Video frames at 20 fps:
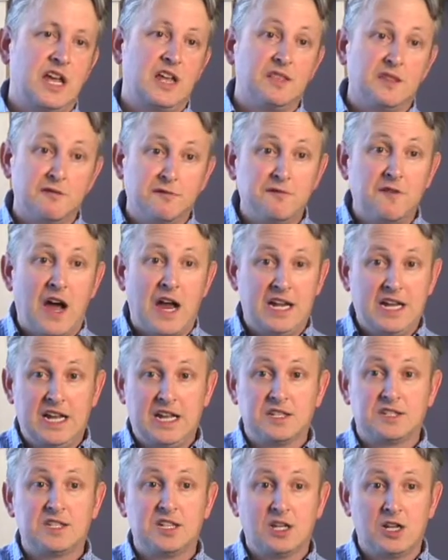and the
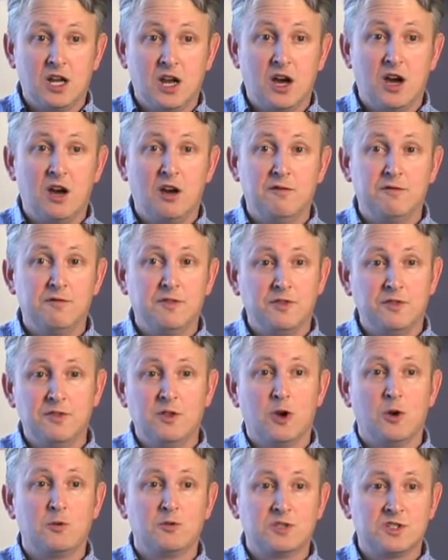financing of
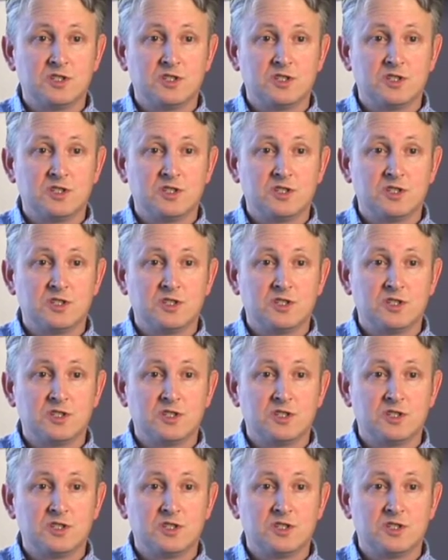those